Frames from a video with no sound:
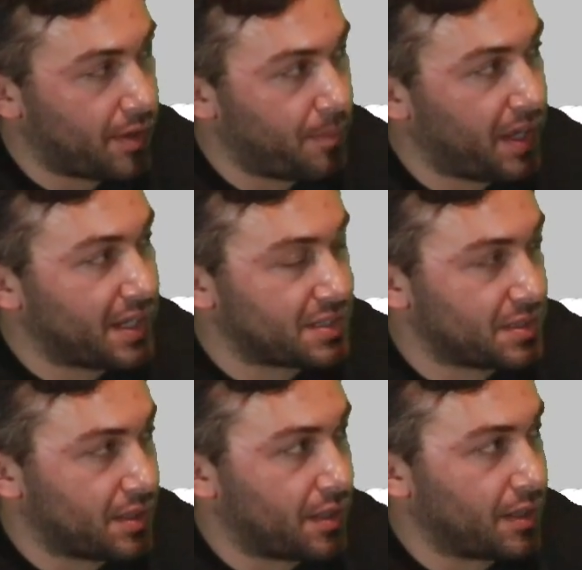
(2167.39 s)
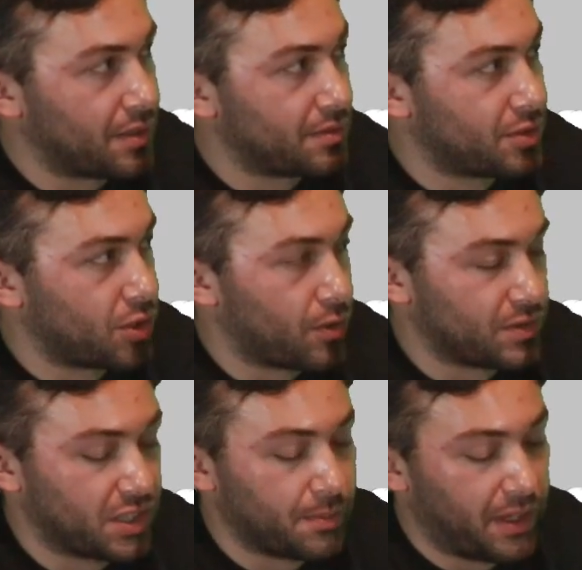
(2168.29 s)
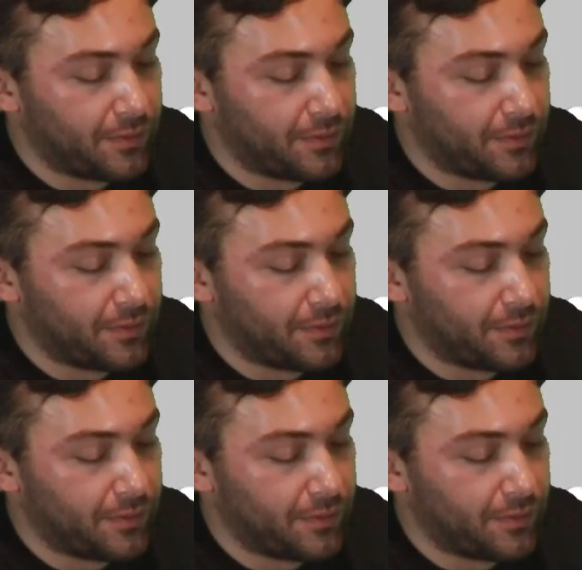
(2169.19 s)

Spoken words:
the biggest turnover is going to be.